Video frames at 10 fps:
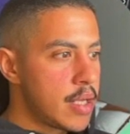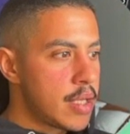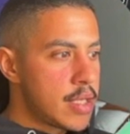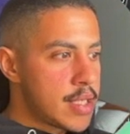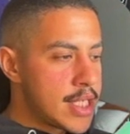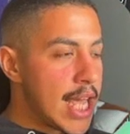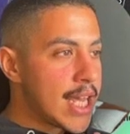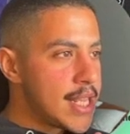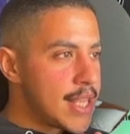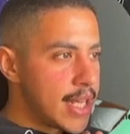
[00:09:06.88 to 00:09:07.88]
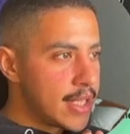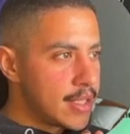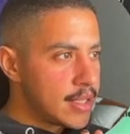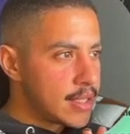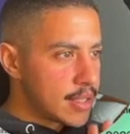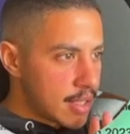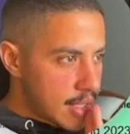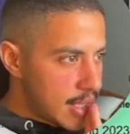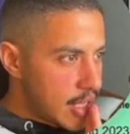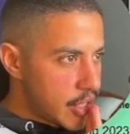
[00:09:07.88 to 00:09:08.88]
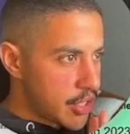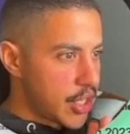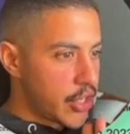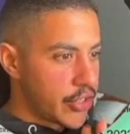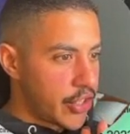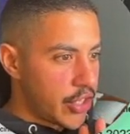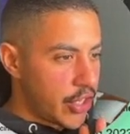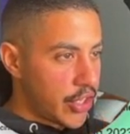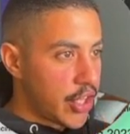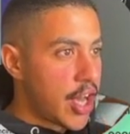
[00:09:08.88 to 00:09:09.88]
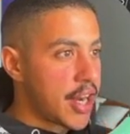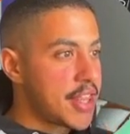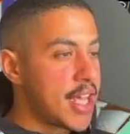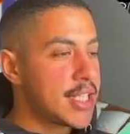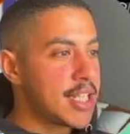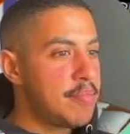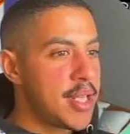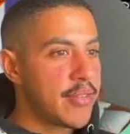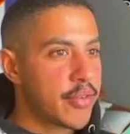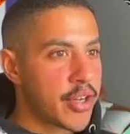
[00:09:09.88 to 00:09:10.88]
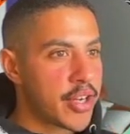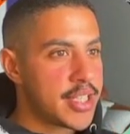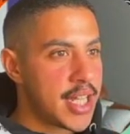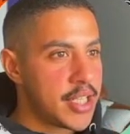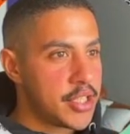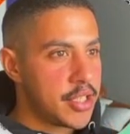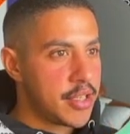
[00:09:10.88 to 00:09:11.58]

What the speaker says: Second thing, there's a lot of things competing for your attention.